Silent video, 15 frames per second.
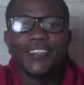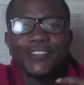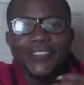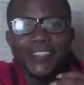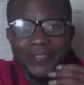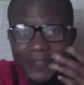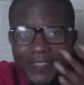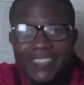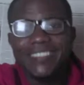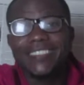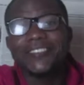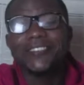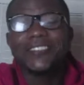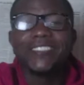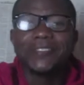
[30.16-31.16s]
So the first
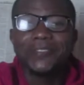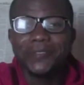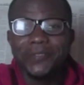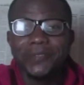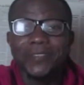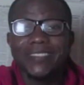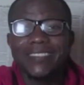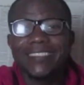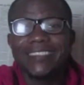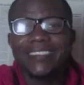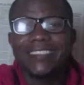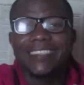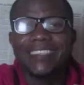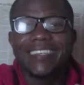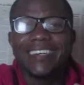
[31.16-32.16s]
thing you need to do is
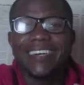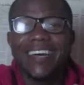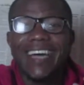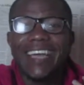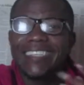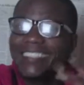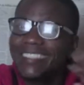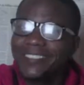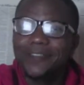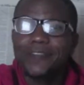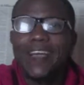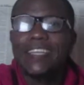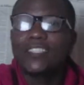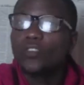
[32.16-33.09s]
identify